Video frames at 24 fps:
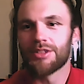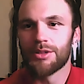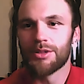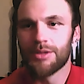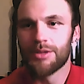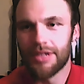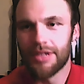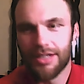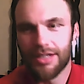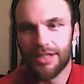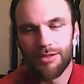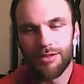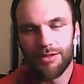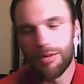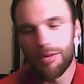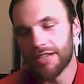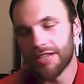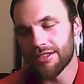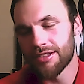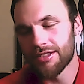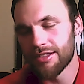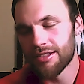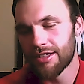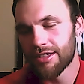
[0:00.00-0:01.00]
like
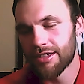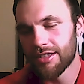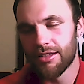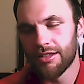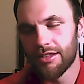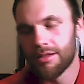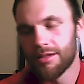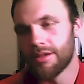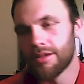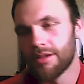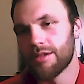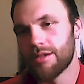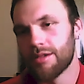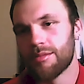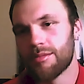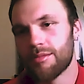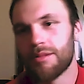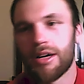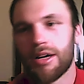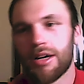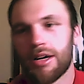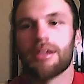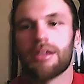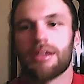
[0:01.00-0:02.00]
basically,
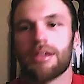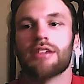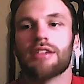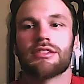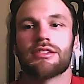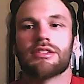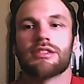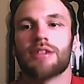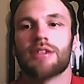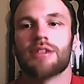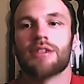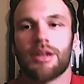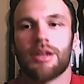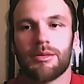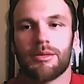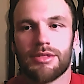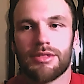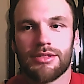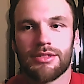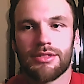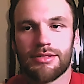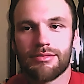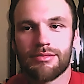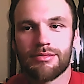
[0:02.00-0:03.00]
my Instagram
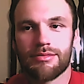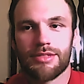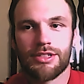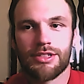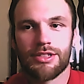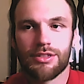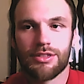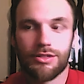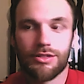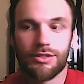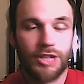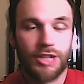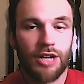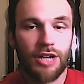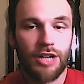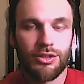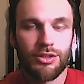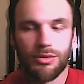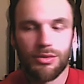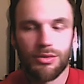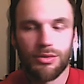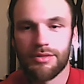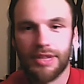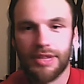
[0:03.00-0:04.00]
is just
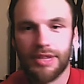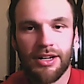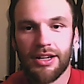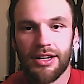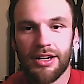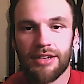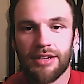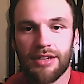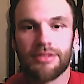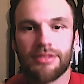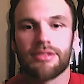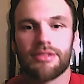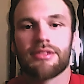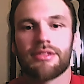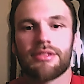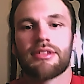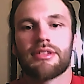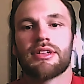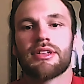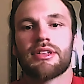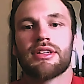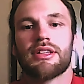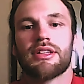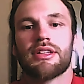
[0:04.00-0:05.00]
Joshua Verax,
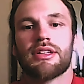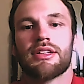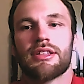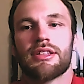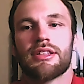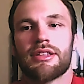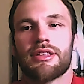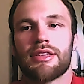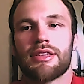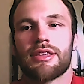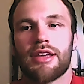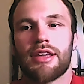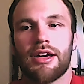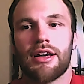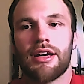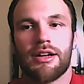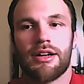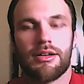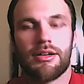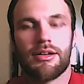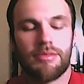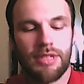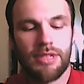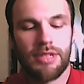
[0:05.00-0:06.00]

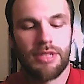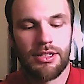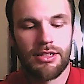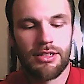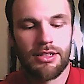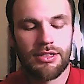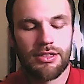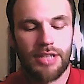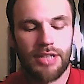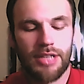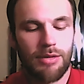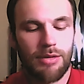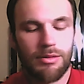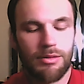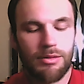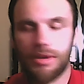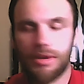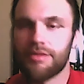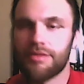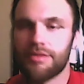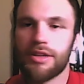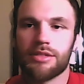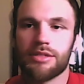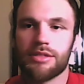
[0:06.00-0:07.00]
and then same with my
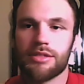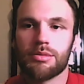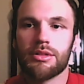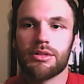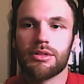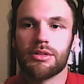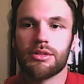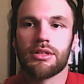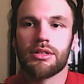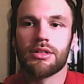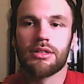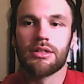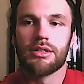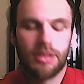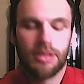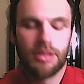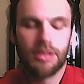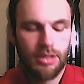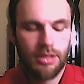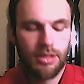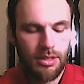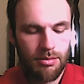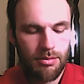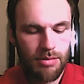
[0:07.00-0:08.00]
Facebook.
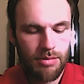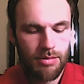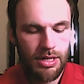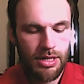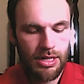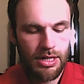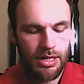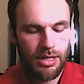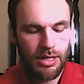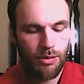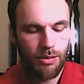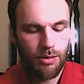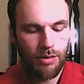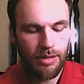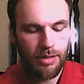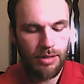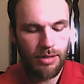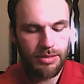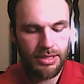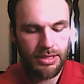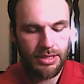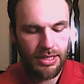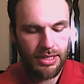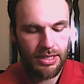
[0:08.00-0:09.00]
My
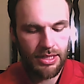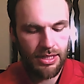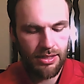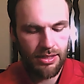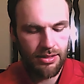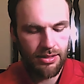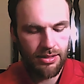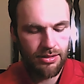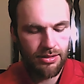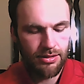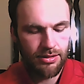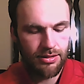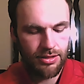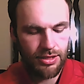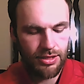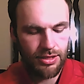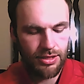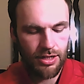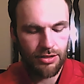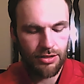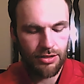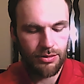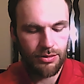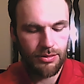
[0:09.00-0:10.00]
website is
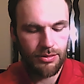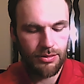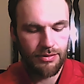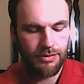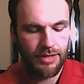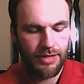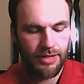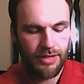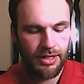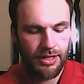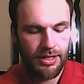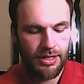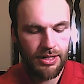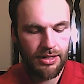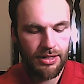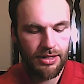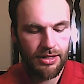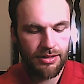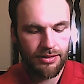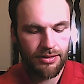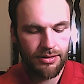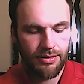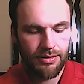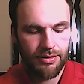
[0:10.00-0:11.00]
Joshua
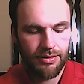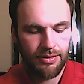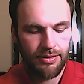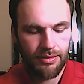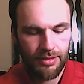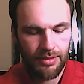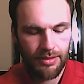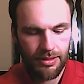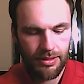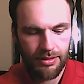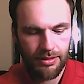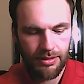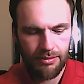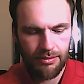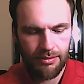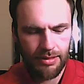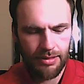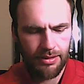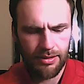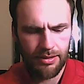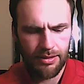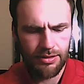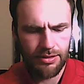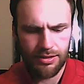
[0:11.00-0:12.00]
Verax, I
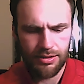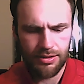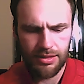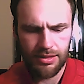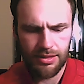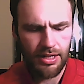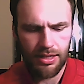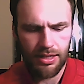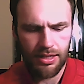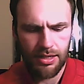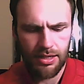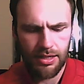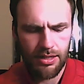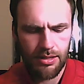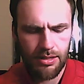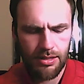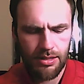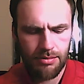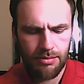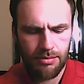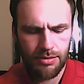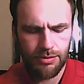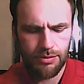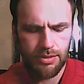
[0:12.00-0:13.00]
think just
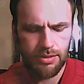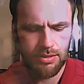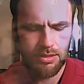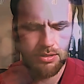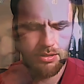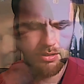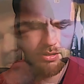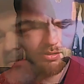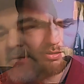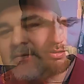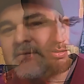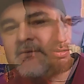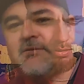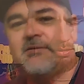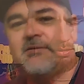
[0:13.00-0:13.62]
.com is what it is.